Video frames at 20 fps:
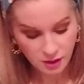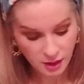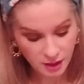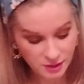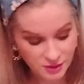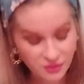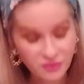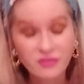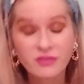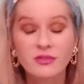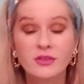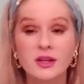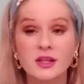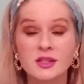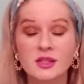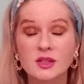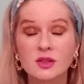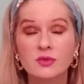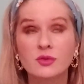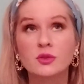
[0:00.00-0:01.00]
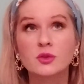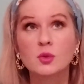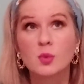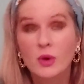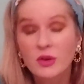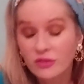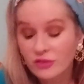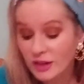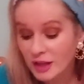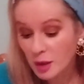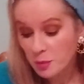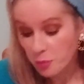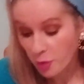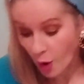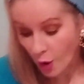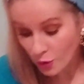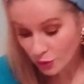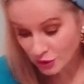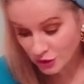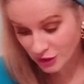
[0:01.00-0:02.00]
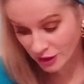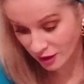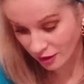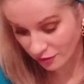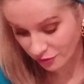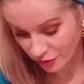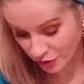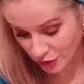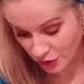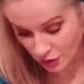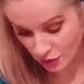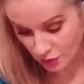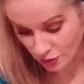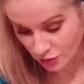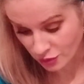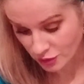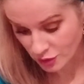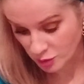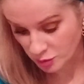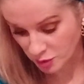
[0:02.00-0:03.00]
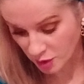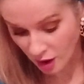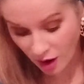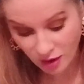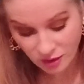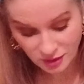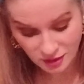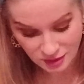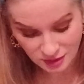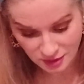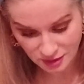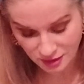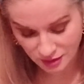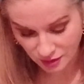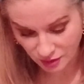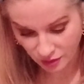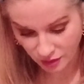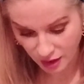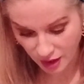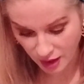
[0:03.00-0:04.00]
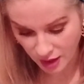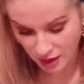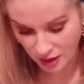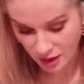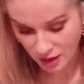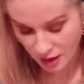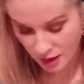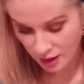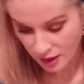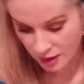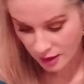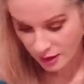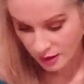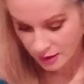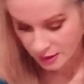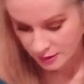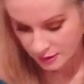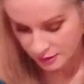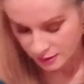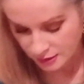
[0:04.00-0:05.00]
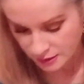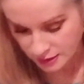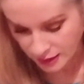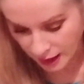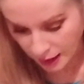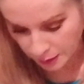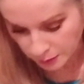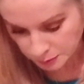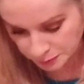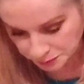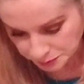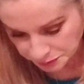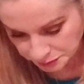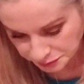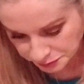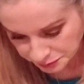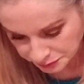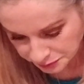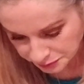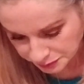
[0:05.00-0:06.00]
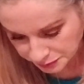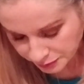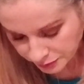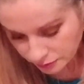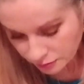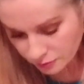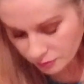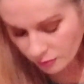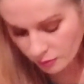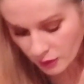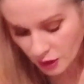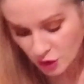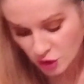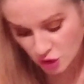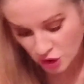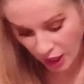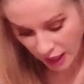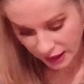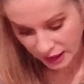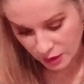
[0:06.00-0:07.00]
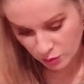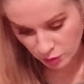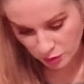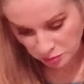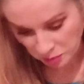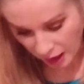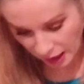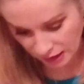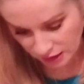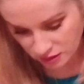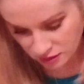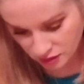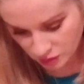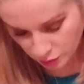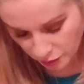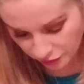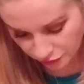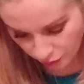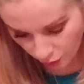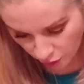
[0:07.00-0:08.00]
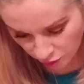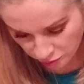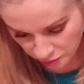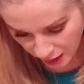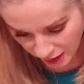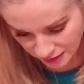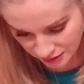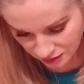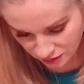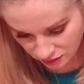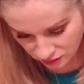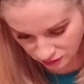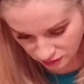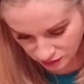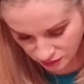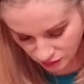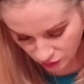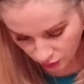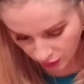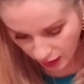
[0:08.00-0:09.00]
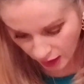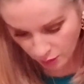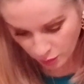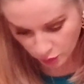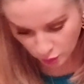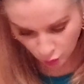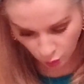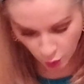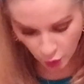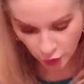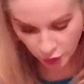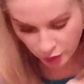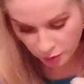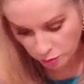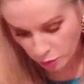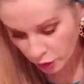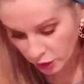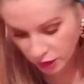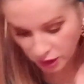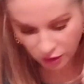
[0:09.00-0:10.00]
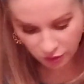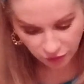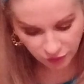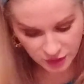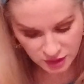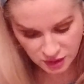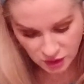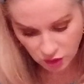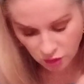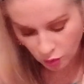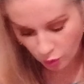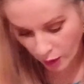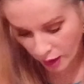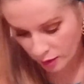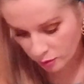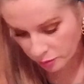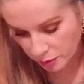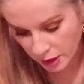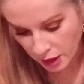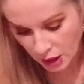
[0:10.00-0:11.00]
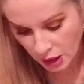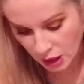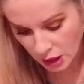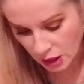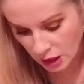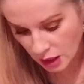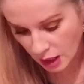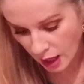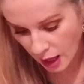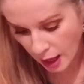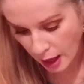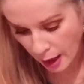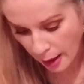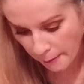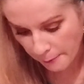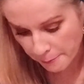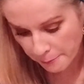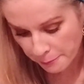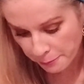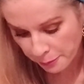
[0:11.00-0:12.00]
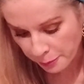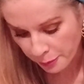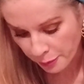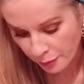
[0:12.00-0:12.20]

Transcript: is is swiftly approaching for you to be honest okay now check in with balance with four of pentacles okay with work money your physical well-being um